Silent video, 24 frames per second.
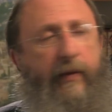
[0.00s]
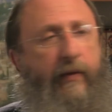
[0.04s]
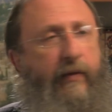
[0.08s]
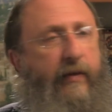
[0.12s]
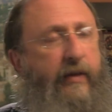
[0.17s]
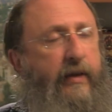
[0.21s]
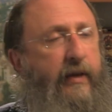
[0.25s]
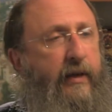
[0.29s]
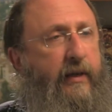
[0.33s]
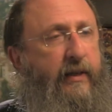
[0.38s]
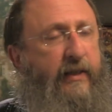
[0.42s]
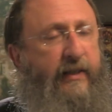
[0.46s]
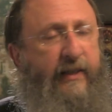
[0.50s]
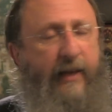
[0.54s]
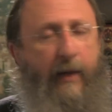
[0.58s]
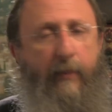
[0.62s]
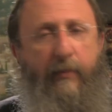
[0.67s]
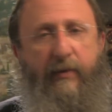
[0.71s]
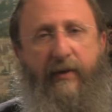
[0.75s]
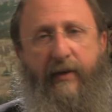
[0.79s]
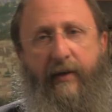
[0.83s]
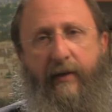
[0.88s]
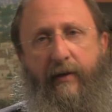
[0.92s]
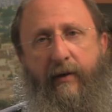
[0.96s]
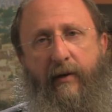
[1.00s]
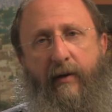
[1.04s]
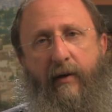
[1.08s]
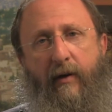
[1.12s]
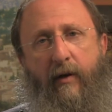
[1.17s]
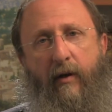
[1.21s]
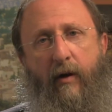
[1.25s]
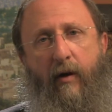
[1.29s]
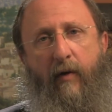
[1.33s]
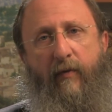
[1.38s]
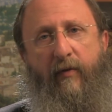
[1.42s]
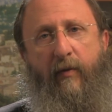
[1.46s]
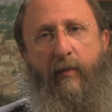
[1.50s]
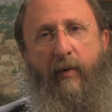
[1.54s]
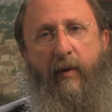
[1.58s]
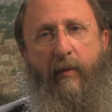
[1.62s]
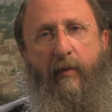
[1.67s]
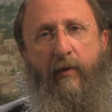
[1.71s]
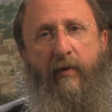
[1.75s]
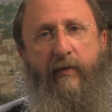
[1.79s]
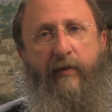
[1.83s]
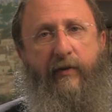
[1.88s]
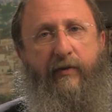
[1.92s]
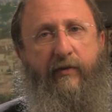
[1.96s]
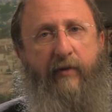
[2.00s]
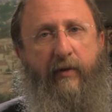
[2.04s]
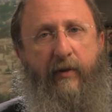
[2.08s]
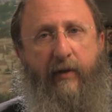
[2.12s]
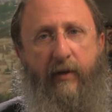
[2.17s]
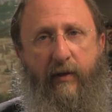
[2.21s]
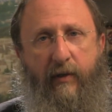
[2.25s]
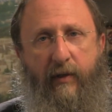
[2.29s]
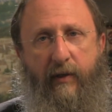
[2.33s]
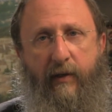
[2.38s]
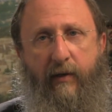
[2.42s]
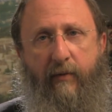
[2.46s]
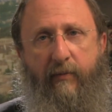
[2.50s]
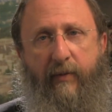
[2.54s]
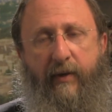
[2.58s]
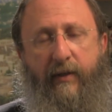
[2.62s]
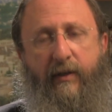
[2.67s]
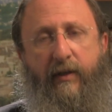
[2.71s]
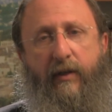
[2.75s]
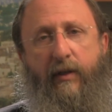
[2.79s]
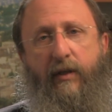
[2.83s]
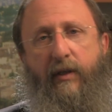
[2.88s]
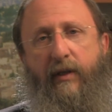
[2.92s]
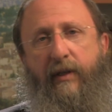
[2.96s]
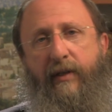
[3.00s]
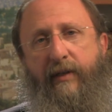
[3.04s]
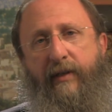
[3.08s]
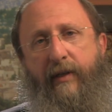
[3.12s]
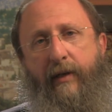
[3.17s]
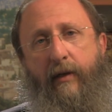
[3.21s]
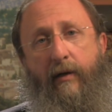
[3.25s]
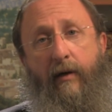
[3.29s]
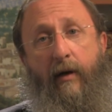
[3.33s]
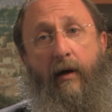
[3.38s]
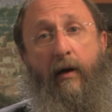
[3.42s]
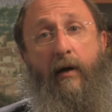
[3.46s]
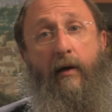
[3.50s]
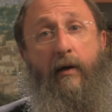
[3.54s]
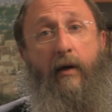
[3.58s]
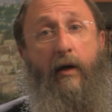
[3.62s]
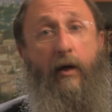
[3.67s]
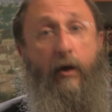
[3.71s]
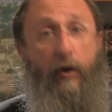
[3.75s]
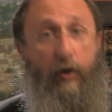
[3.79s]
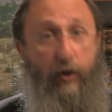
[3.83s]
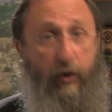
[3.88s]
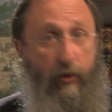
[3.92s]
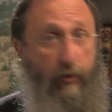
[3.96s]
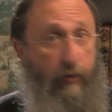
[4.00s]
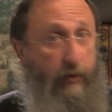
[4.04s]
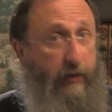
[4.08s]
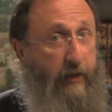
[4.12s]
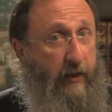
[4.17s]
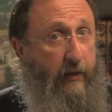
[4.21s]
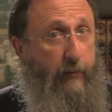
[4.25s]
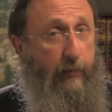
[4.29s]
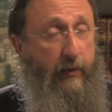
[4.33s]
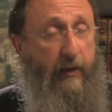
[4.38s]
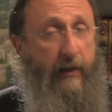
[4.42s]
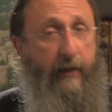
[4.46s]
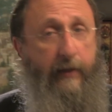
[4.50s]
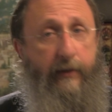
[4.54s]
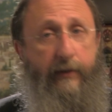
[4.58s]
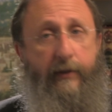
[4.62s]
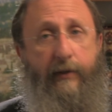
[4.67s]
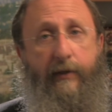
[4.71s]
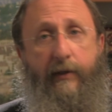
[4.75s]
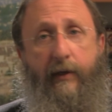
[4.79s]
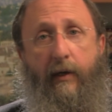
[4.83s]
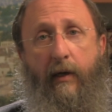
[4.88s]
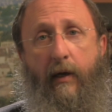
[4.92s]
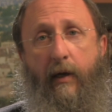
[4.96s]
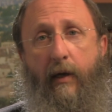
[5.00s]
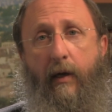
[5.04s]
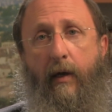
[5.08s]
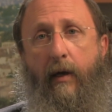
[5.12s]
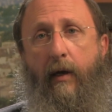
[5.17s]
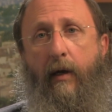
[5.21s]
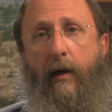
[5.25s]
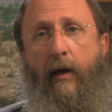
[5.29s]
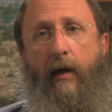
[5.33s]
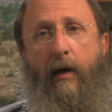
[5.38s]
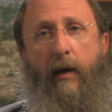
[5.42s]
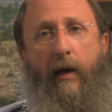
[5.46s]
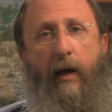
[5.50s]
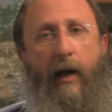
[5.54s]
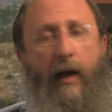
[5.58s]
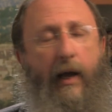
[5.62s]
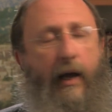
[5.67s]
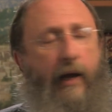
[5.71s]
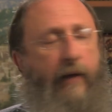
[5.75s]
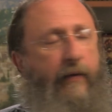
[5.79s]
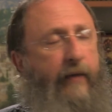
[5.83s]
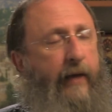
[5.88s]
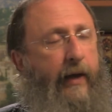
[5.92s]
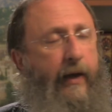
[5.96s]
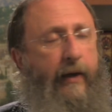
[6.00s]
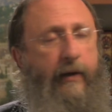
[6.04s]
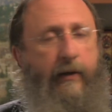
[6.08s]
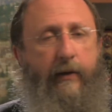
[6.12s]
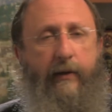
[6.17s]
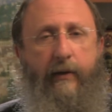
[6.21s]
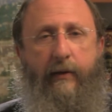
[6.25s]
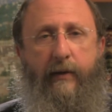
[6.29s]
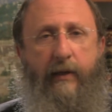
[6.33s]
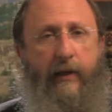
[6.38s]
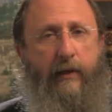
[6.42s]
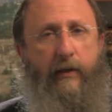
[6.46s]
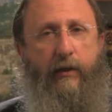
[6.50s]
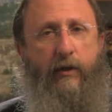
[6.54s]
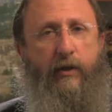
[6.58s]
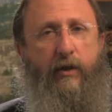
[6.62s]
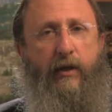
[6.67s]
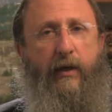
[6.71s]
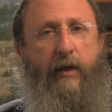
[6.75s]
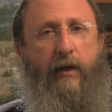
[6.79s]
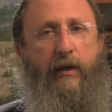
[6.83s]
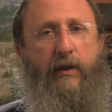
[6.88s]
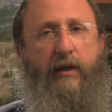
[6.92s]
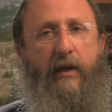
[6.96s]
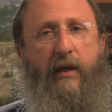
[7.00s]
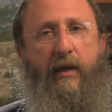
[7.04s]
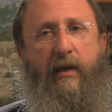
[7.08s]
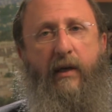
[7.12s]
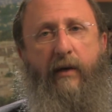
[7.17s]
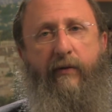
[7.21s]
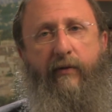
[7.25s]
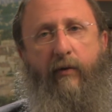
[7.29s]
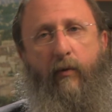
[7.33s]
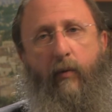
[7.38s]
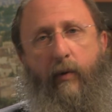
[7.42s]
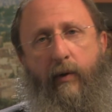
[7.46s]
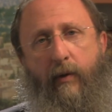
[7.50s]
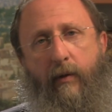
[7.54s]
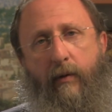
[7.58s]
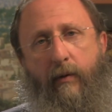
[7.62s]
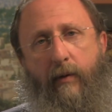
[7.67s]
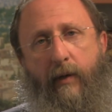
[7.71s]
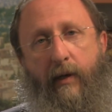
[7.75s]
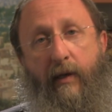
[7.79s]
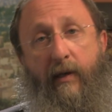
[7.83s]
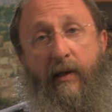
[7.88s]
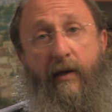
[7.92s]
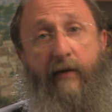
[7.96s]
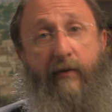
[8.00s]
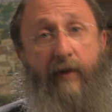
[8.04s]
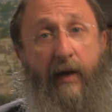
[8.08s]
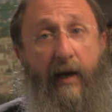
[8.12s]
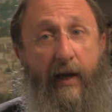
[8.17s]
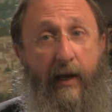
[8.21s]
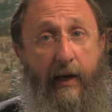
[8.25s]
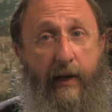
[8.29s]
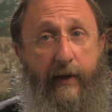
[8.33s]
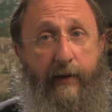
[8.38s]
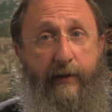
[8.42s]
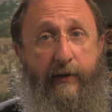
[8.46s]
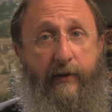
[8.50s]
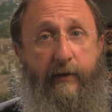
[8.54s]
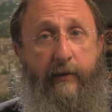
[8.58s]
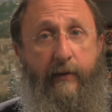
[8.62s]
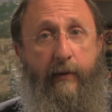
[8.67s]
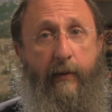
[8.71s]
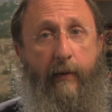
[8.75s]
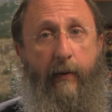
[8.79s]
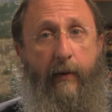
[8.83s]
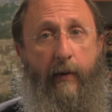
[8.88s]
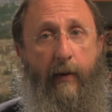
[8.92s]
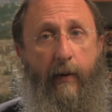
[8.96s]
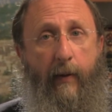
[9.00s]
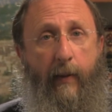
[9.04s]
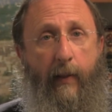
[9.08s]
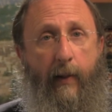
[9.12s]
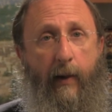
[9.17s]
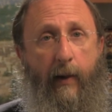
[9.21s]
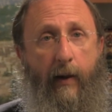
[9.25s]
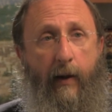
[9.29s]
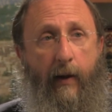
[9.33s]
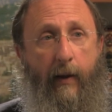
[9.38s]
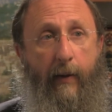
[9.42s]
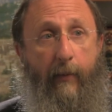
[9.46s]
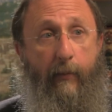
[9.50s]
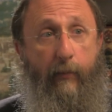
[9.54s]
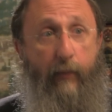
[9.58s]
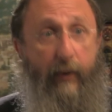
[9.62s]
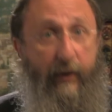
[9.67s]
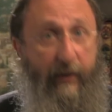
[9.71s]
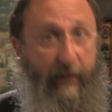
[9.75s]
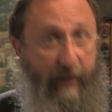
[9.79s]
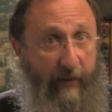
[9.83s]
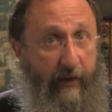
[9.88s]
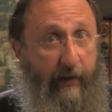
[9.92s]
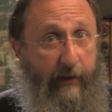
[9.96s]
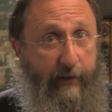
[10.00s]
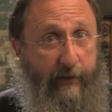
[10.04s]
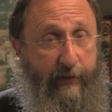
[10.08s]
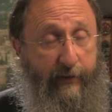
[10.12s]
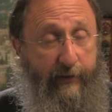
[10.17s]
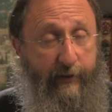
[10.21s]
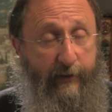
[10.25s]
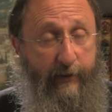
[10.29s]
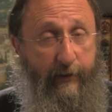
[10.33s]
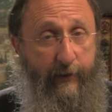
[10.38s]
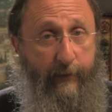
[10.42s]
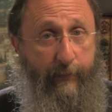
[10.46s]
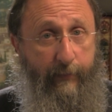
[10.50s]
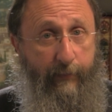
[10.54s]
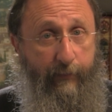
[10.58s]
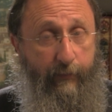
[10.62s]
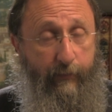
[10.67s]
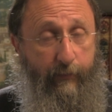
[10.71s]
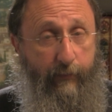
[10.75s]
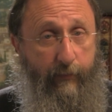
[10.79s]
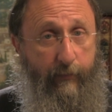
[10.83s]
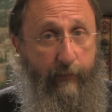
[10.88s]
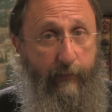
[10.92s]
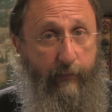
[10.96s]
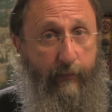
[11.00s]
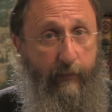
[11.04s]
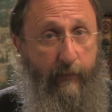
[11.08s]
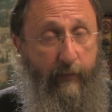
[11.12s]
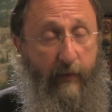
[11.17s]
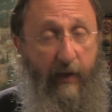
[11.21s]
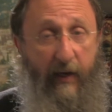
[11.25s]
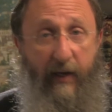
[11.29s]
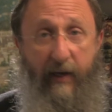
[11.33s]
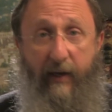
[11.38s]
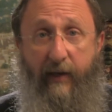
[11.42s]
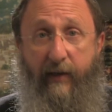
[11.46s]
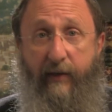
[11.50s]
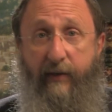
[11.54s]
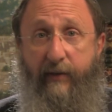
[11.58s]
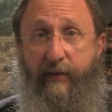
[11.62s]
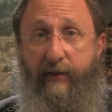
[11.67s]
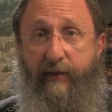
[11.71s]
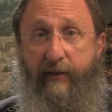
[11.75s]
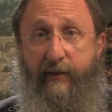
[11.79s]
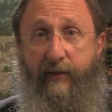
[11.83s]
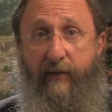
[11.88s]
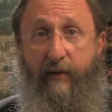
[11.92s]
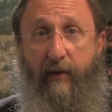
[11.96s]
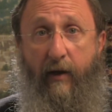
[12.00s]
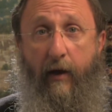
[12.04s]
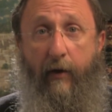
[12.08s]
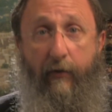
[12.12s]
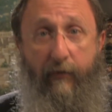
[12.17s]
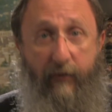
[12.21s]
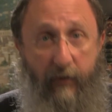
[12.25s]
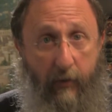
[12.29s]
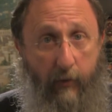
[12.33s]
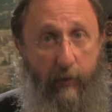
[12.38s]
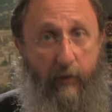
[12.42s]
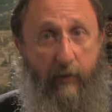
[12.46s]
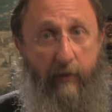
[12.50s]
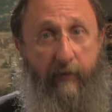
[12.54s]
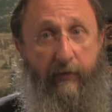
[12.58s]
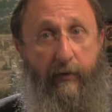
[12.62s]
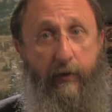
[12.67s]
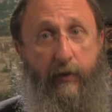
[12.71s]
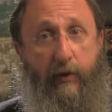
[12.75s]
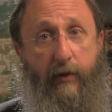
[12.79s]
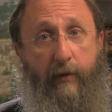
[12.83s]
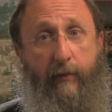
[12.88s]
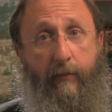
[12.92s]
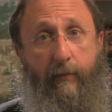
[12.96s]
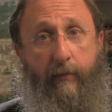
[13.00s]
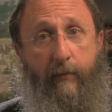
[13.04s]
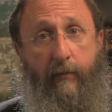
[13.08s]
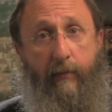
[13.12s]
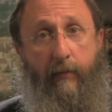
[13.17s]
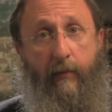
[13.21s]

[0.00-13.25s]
the accepting of the people of Israel. The clear message is that God chose this place, and that doesn't change, and it never will, and it never has. But this is a future vision,